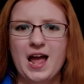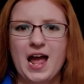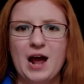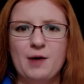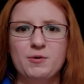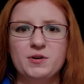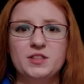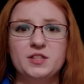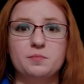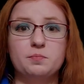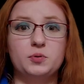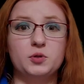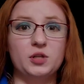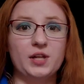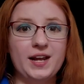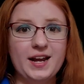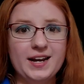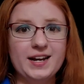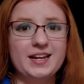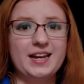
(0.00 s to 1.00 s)
And when the
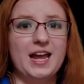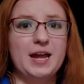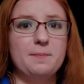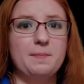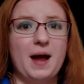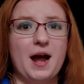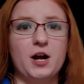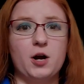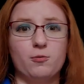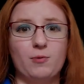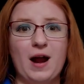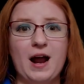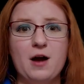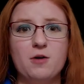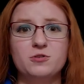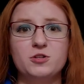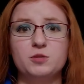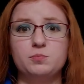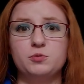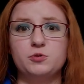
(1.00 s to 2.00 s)
planet came back
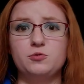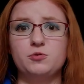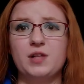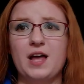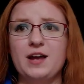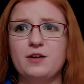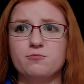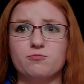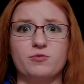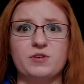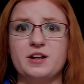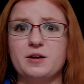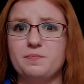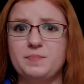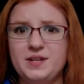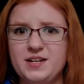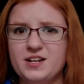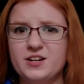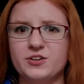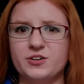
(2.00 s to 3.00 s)
around, the blue light
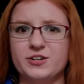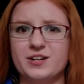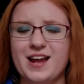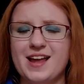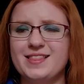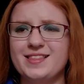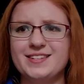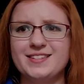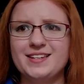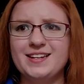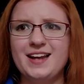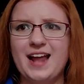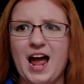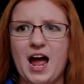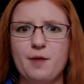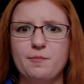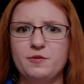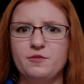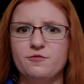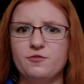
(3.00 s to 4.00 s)
reappeared. And this didn't
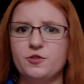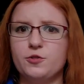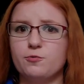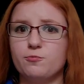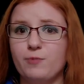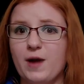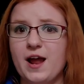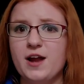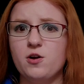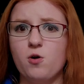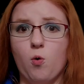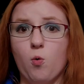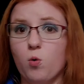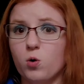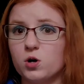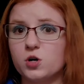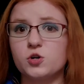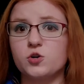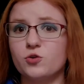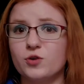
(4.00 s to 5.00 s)
happen for the red
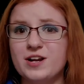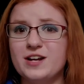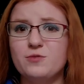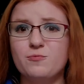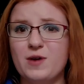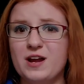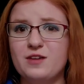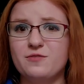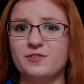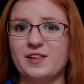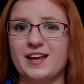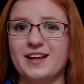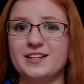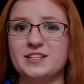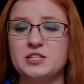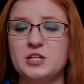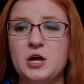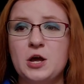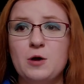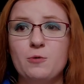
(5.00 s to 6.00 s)
or green
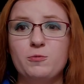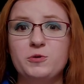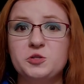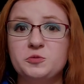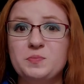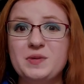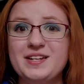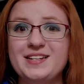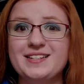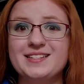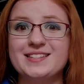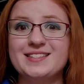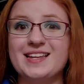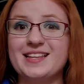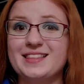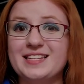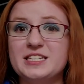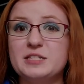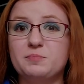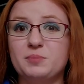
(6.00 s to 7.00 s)
wavelengths, which means
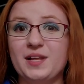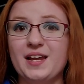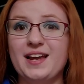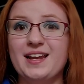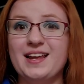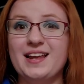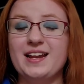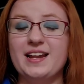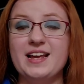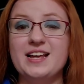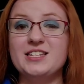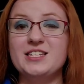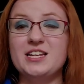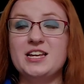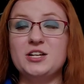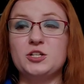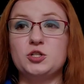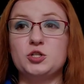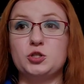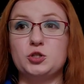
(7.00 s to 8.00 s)
that this planet is
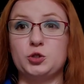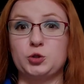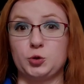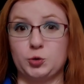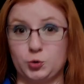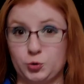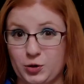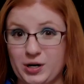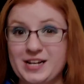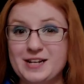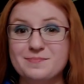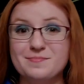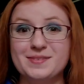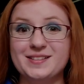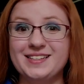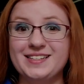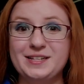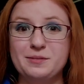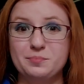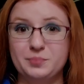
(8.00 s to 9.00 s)

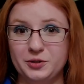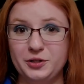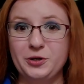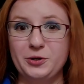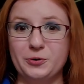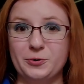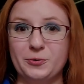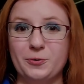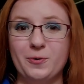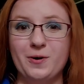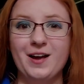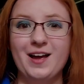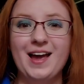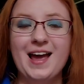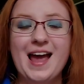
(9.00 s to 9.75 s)
extremely blue.